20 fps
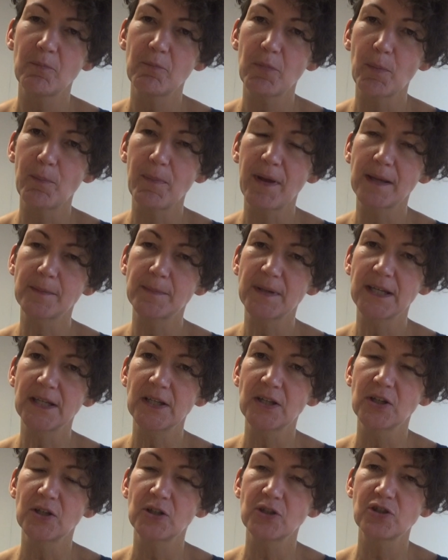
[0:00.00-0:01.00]
but
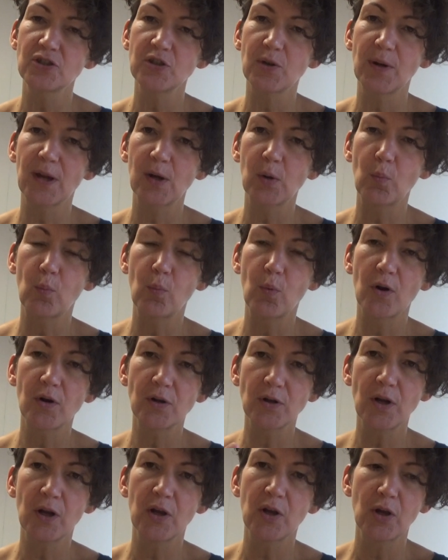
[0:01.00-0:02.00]
maybe doing
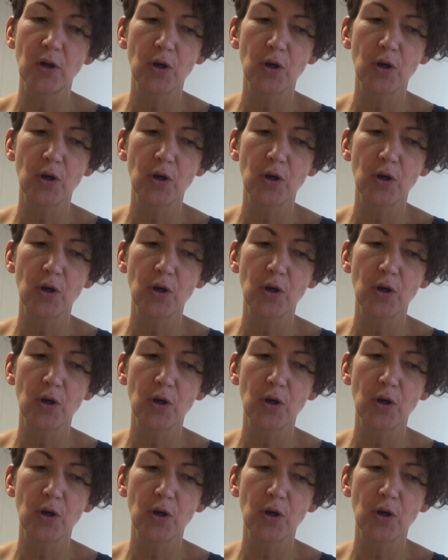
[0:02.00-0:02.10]
one